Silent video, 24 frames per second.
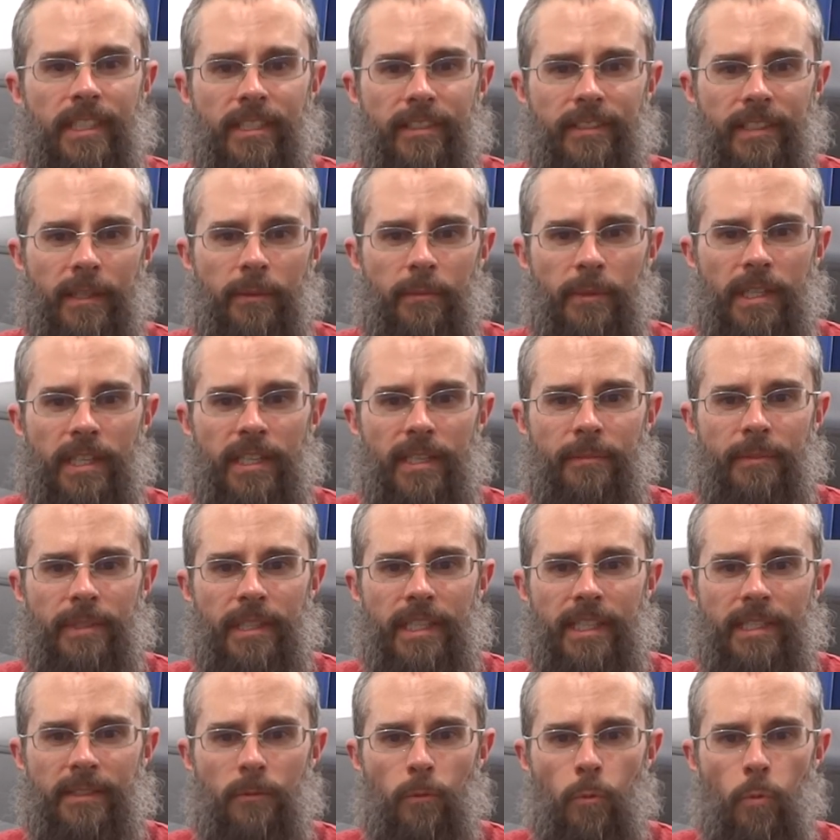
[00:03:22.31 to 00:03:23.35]
that where I'm
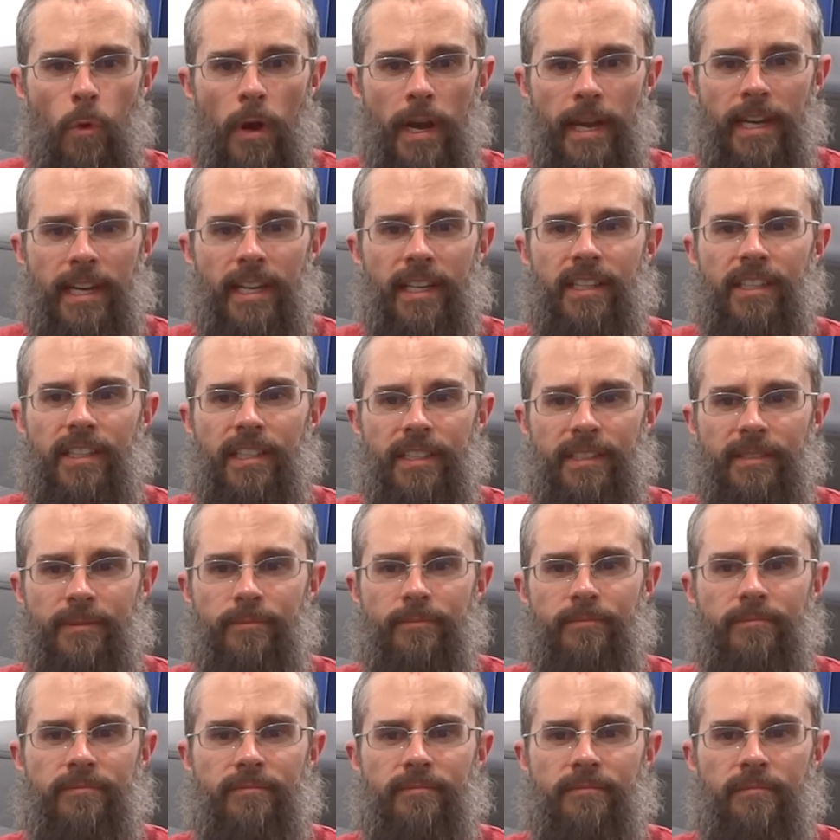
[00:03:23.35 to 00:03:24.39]
not waiting on
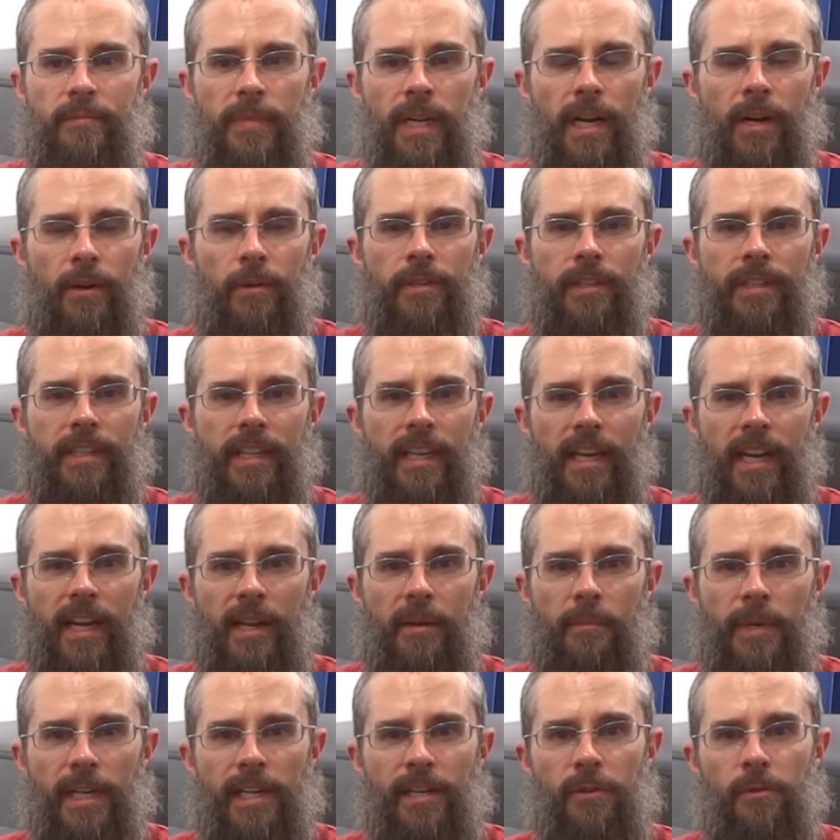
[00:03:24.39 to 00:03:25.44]
power to get out
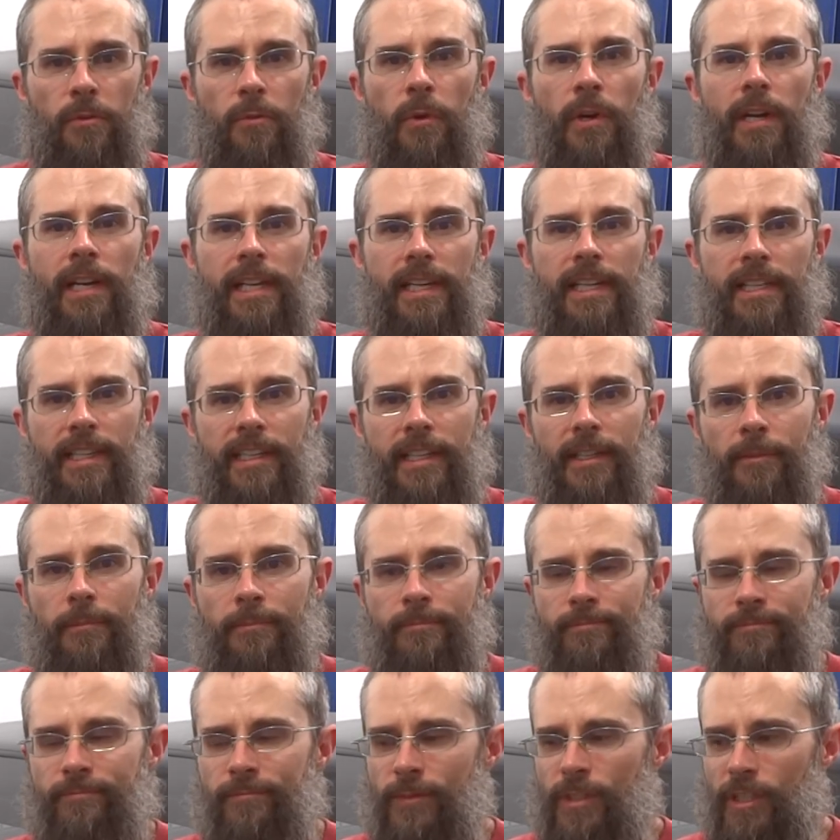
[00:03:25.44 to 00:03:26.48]
of my own way,
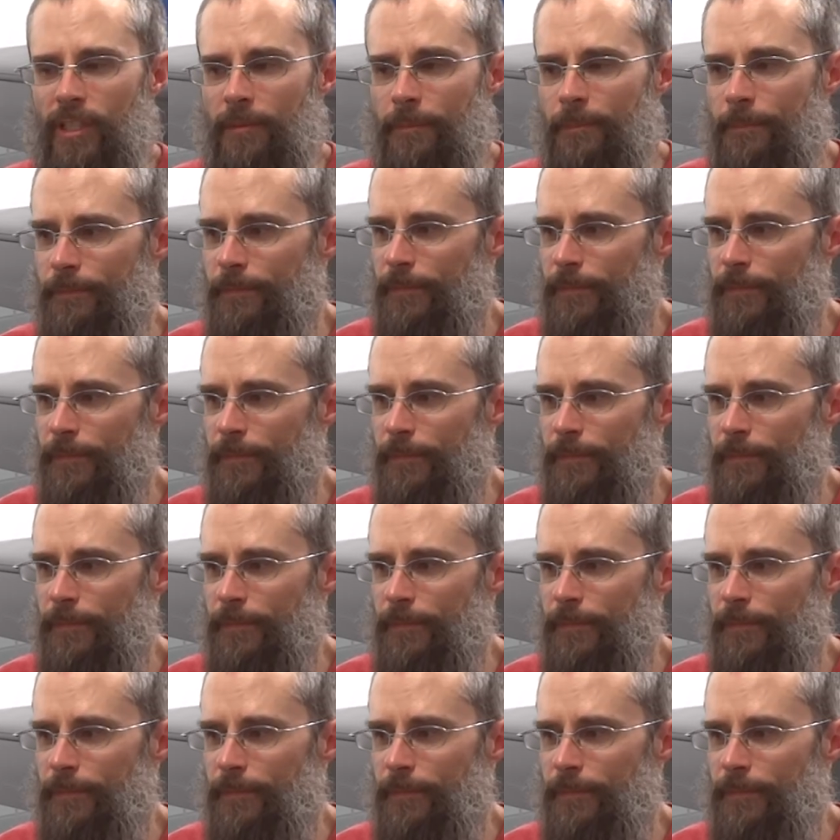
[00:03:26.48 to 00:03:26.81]
So